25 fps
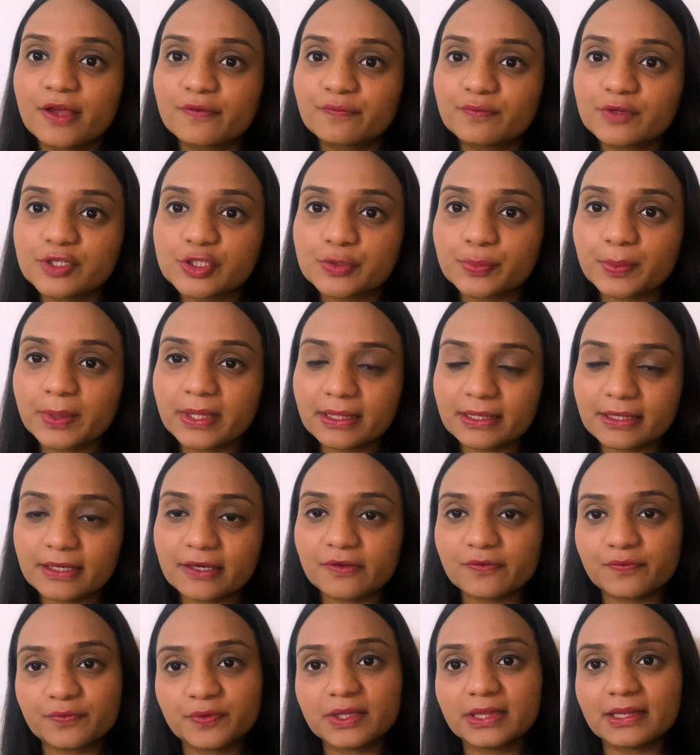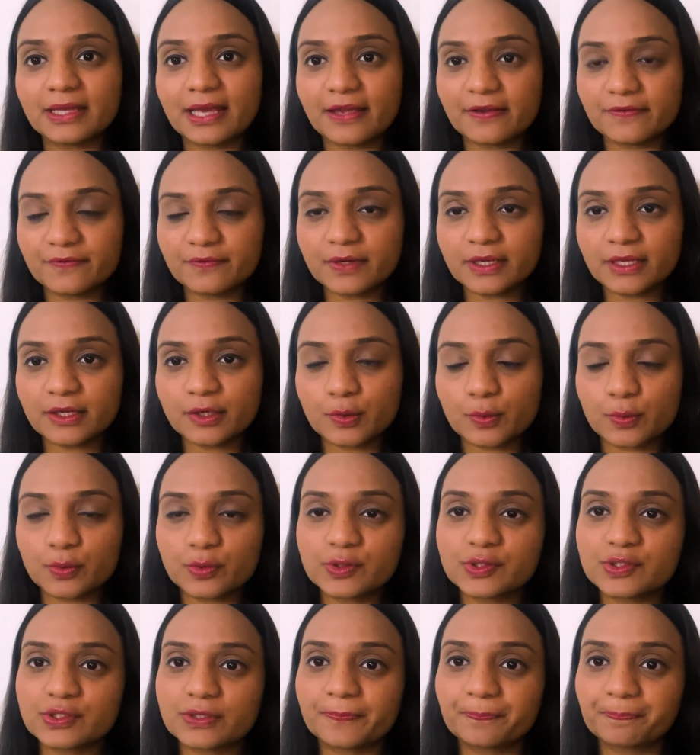which we give with every
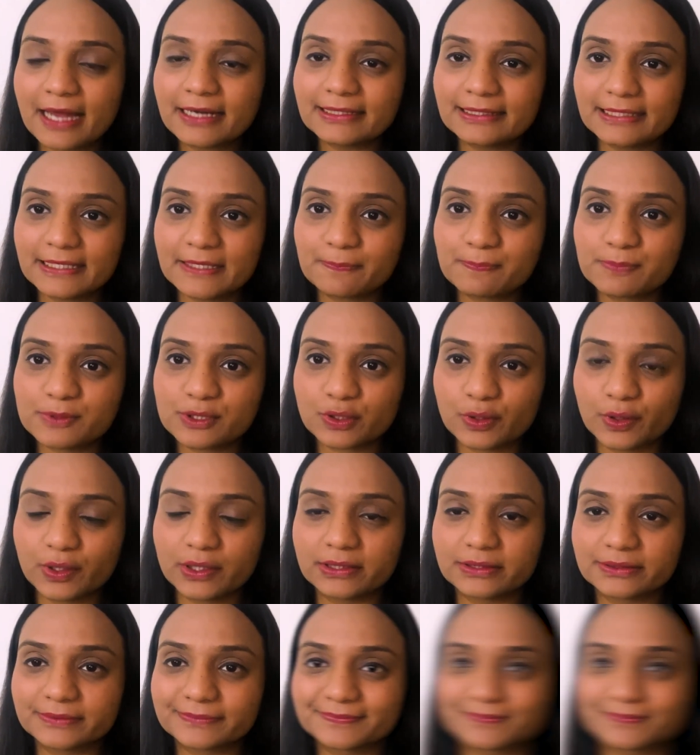course at LeapScholar.